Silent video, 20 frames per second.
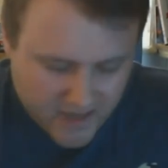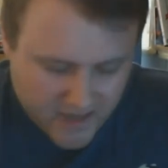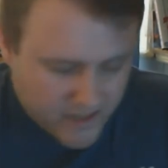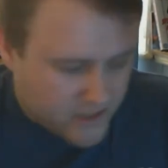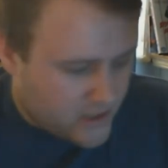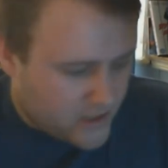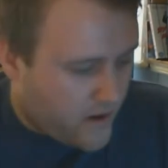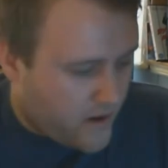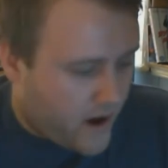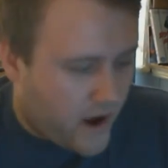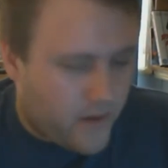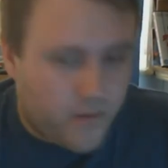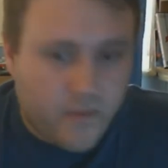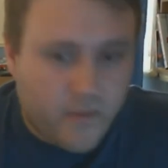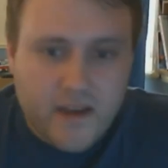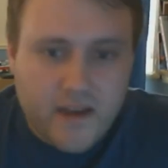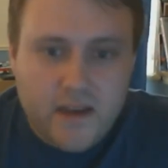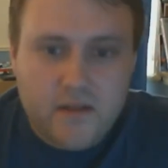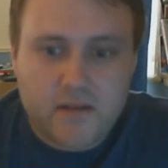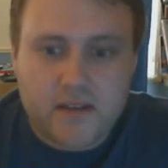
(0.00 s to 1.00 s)
So I will
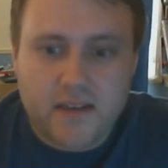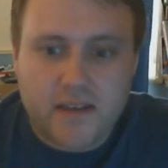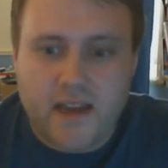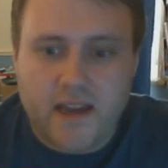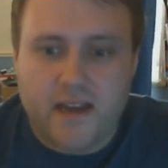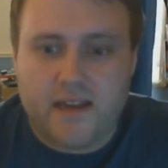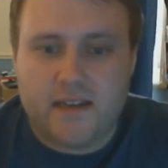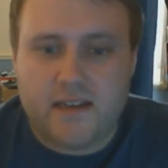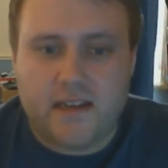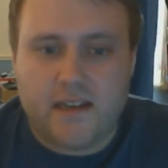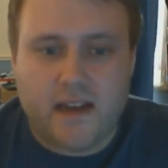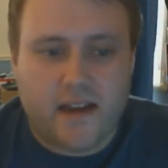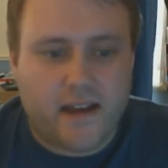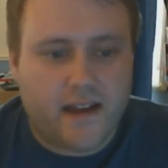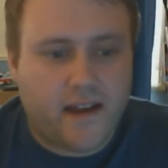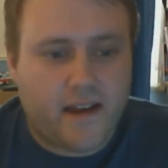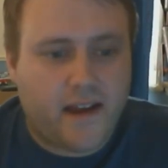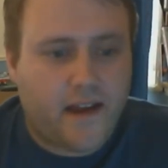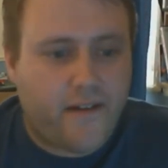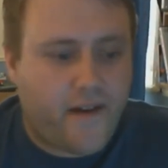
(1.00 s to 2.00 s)
be using these
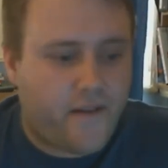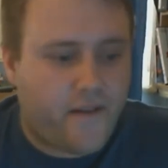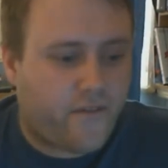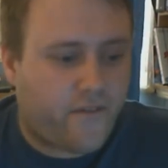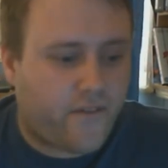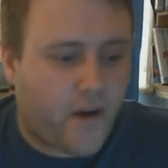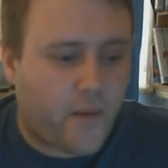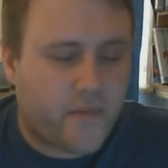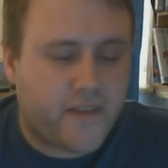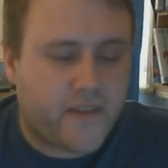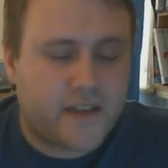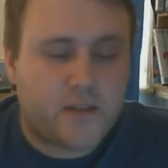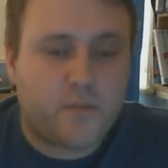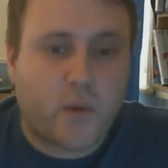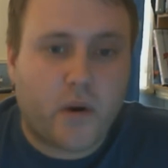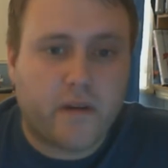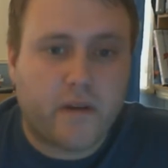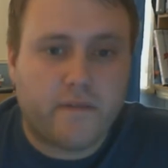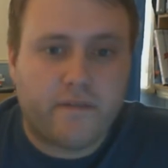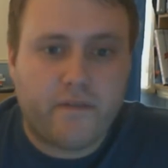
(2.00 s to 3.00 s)
uh, from this
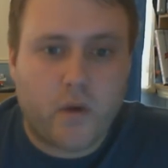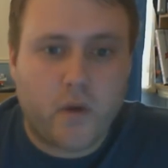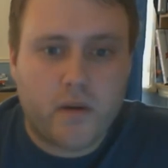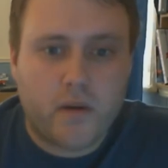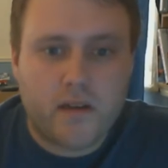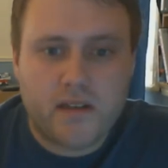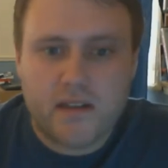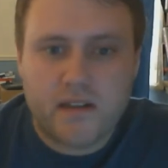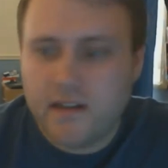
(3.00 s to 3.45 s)
point forward.